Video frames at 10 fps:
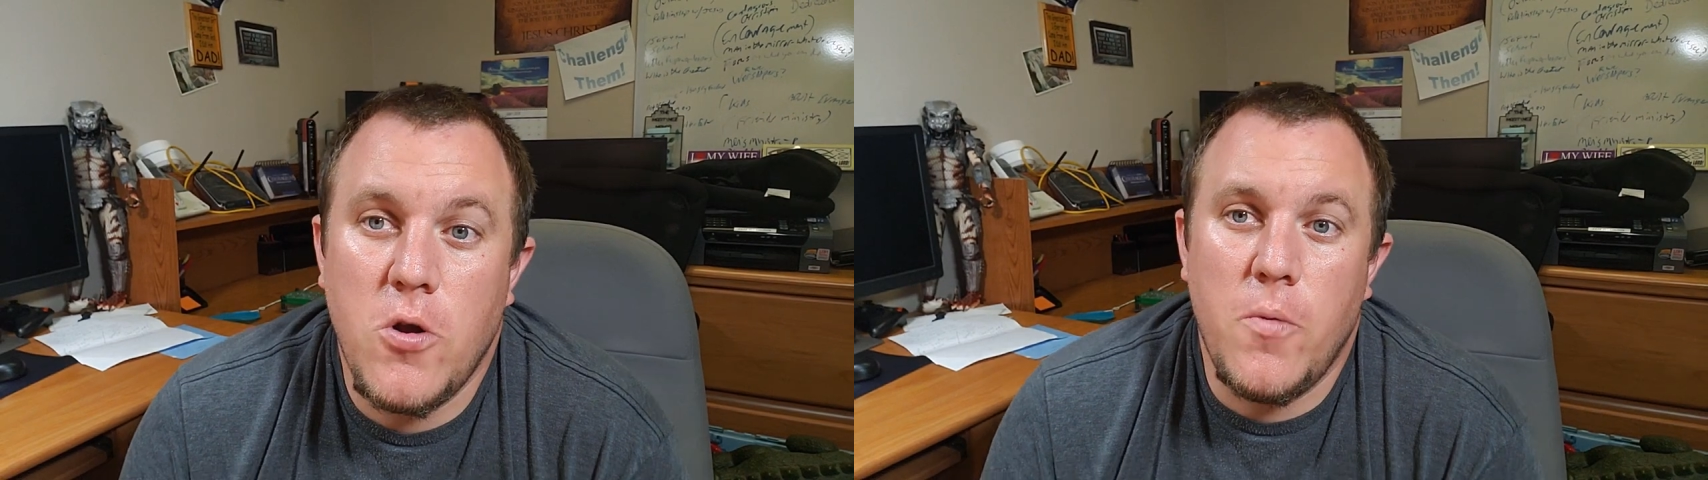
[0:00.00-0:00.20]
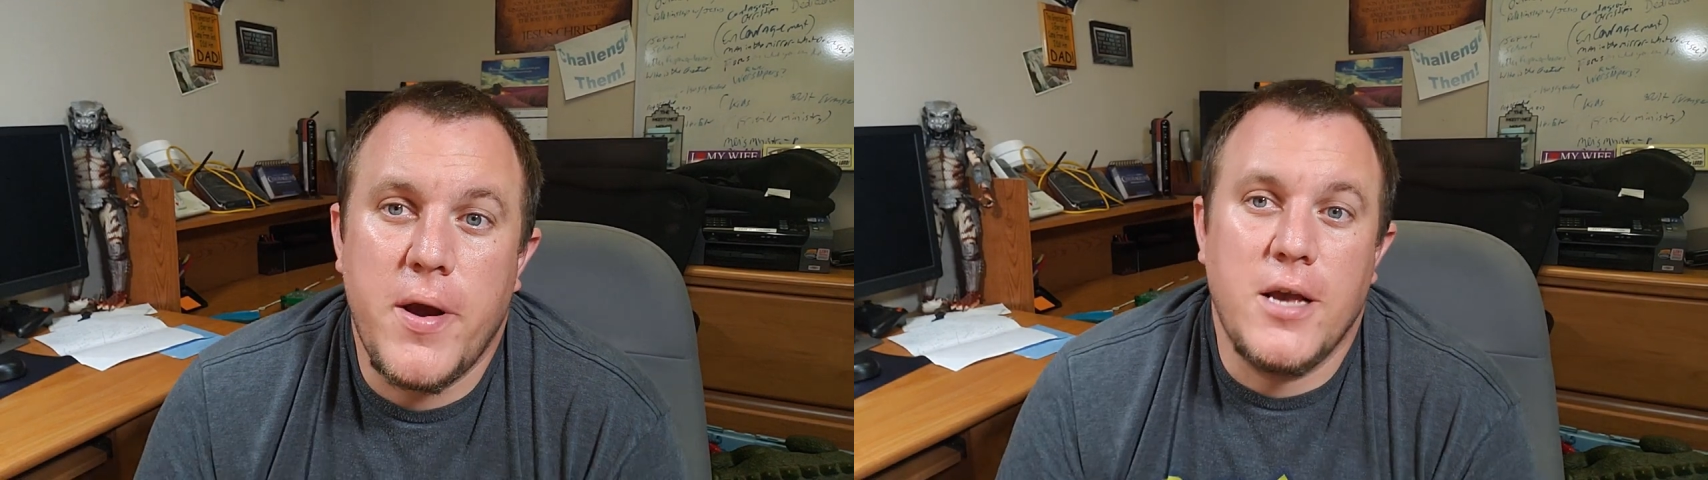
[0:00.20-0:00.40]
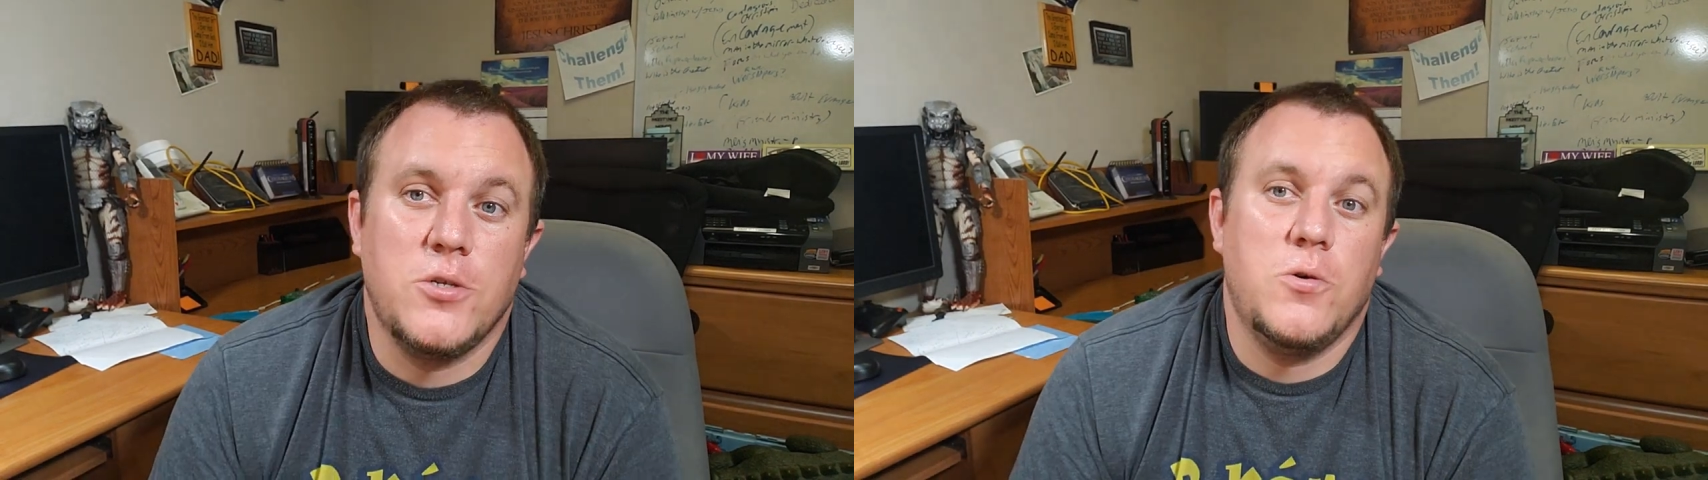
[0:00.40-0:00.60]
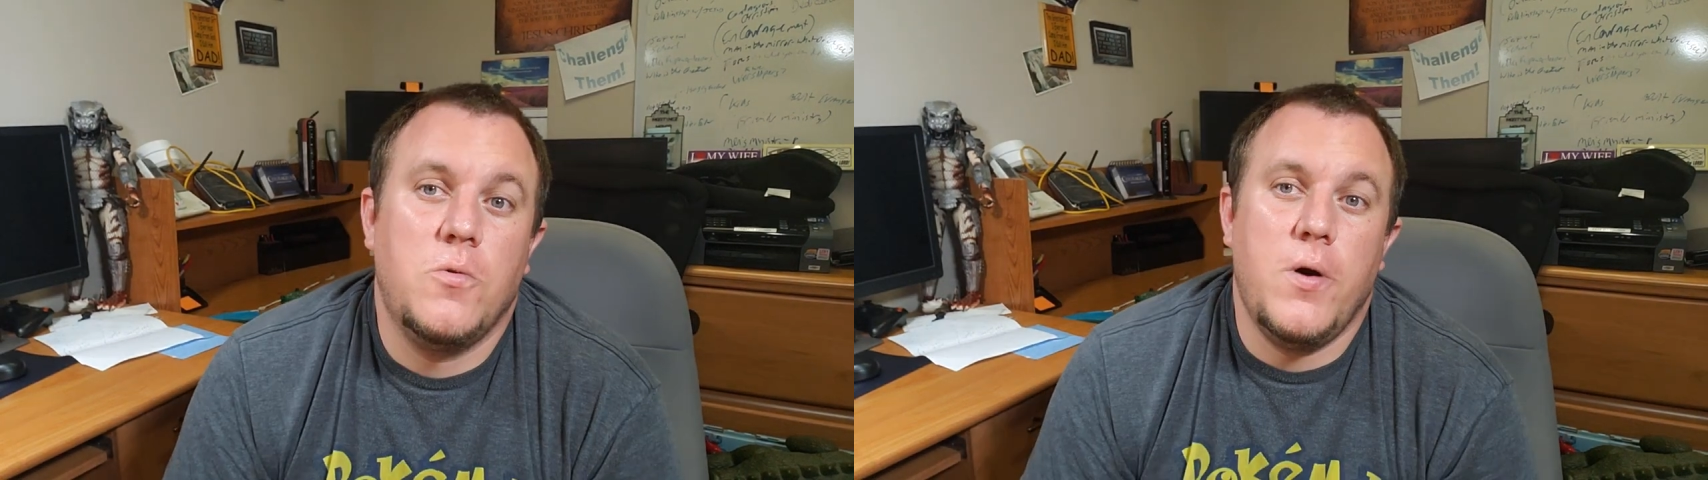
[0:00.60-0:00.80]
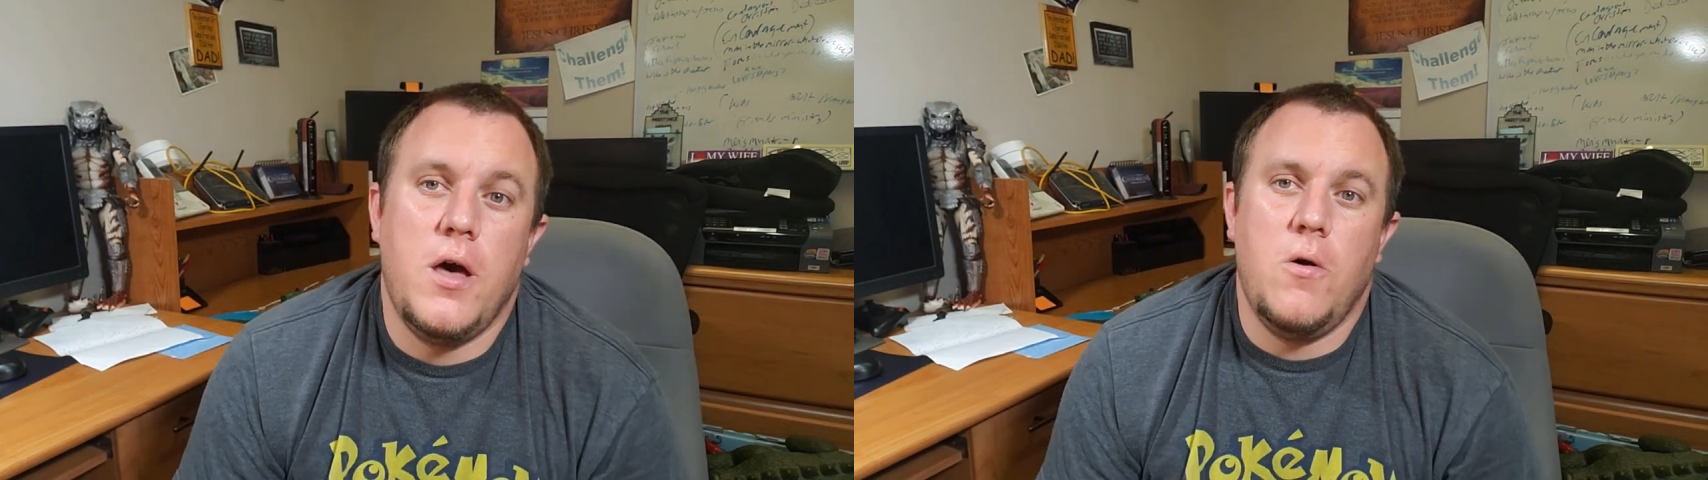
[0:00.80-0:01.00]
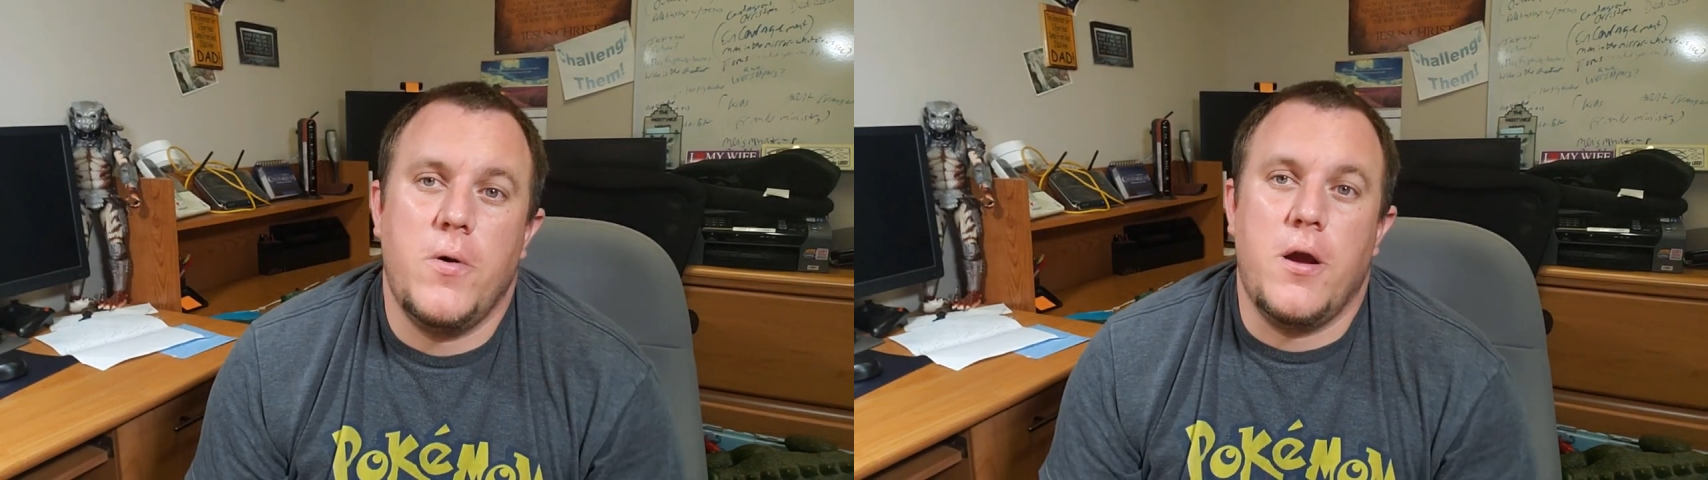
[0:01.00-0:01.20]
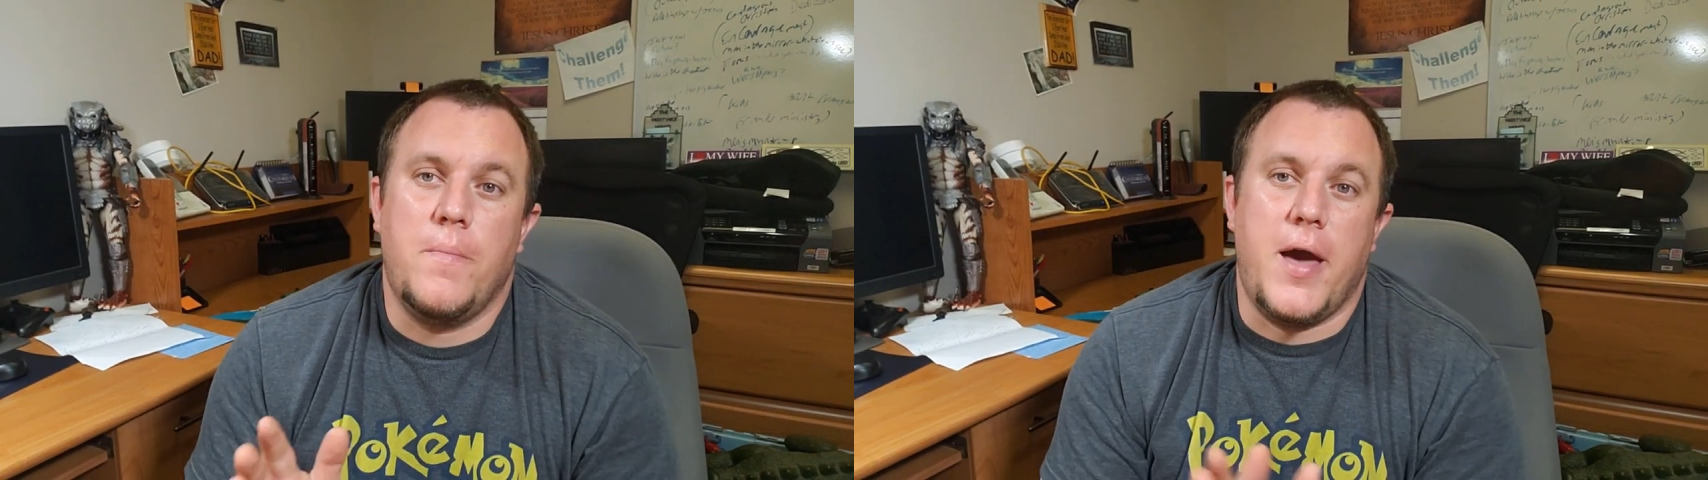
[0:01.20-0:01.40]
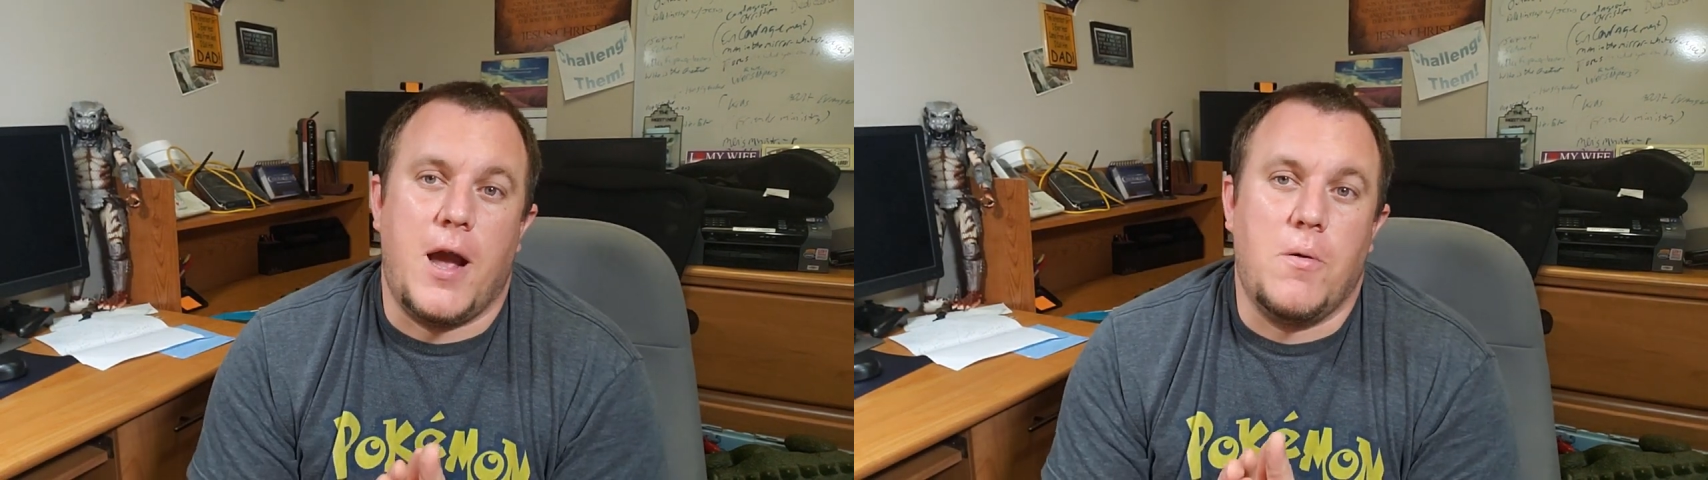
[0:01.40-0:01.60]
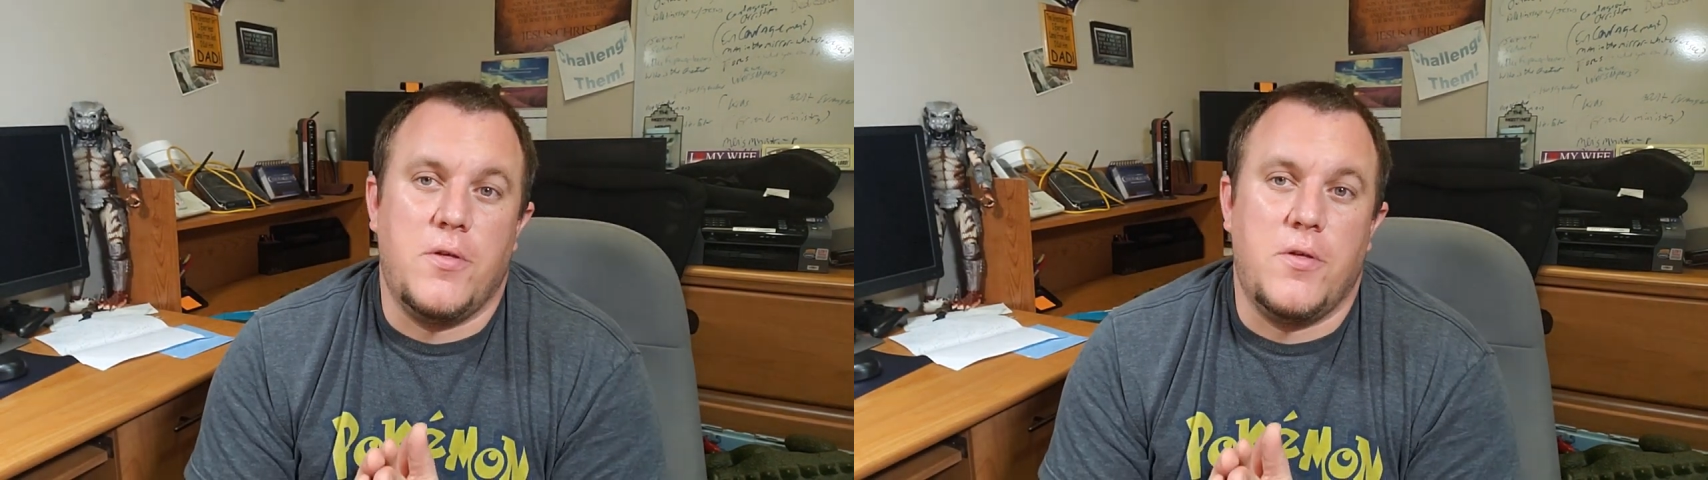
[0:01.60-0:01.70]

hope you guys are doing well. We are back